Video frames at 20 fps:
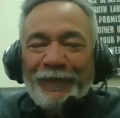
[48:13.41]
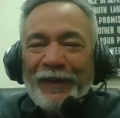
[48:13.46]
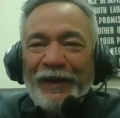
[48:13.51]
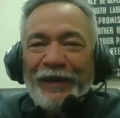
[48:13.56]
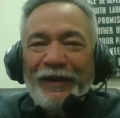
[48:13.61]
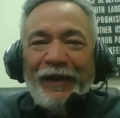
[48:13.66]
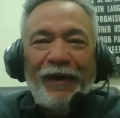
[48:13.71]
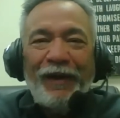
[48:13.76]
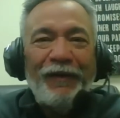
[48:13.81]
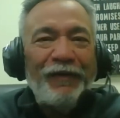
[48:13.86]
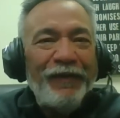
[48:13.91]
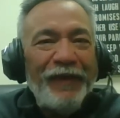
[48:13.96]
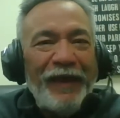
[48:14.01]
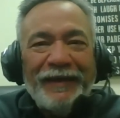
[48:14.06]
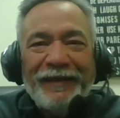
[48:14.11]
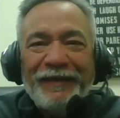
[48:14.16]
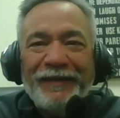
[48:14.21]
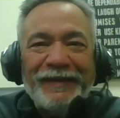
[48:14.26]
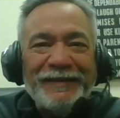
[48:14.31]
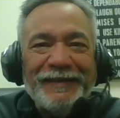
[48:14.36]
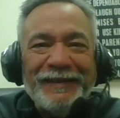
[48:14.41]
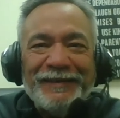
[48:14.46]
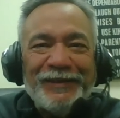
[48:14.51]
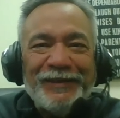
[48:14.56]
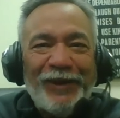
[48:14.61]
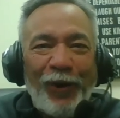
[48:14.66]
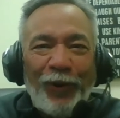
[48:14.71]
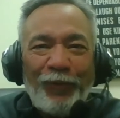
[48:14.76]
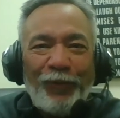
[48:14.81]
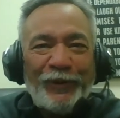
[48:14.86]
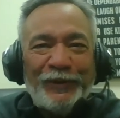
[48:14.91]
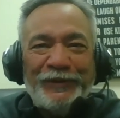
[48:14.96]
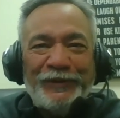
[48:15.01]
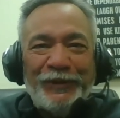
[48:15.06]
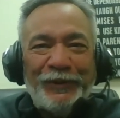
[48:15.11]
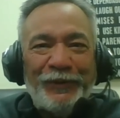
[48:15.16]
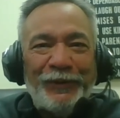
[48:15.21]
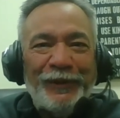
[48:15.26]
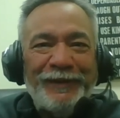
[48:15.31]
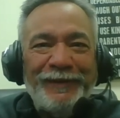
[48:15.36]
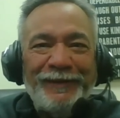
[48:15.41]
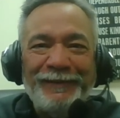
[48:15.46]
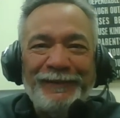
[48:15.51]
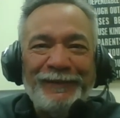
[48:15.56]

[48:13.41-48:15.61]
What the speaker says: this is all we're doing.